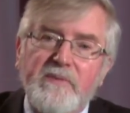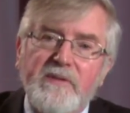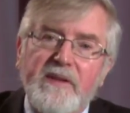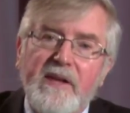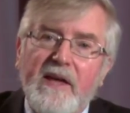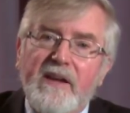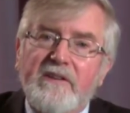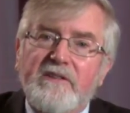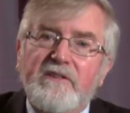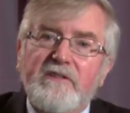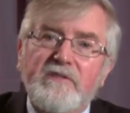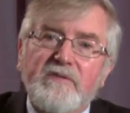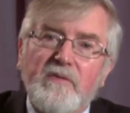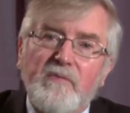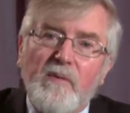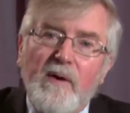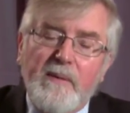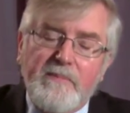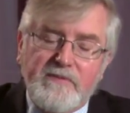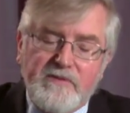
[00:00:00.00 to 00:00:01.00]
what the editors
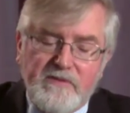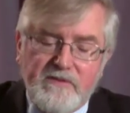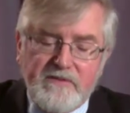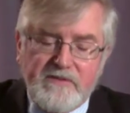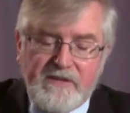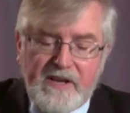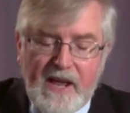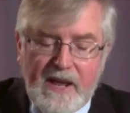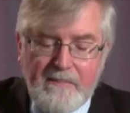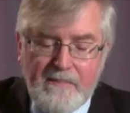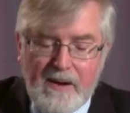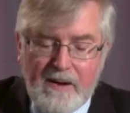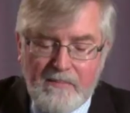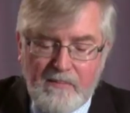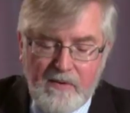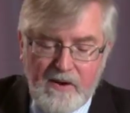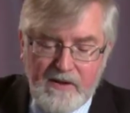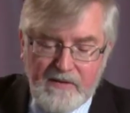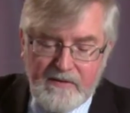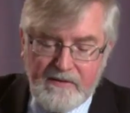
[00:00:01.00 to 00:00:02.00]
of Webster's came
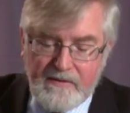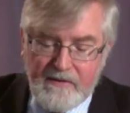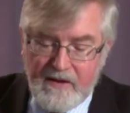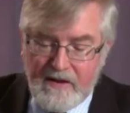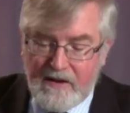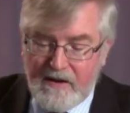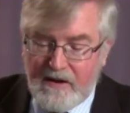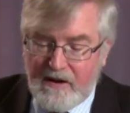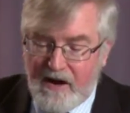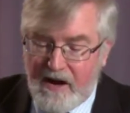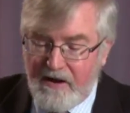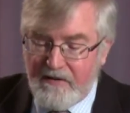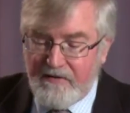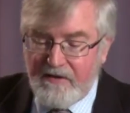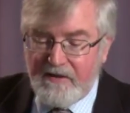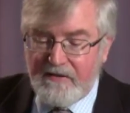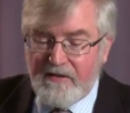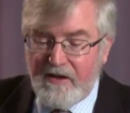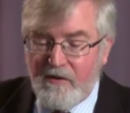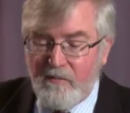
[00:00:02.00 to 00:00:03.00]
up with? I
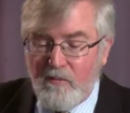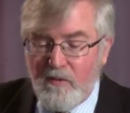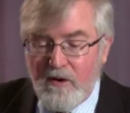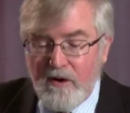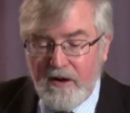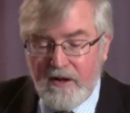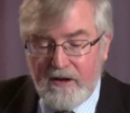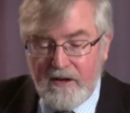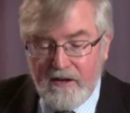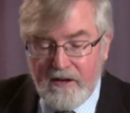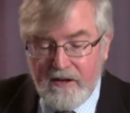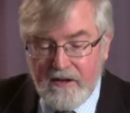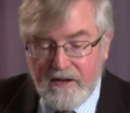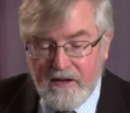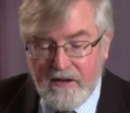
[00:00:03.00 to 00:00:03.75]
think they would.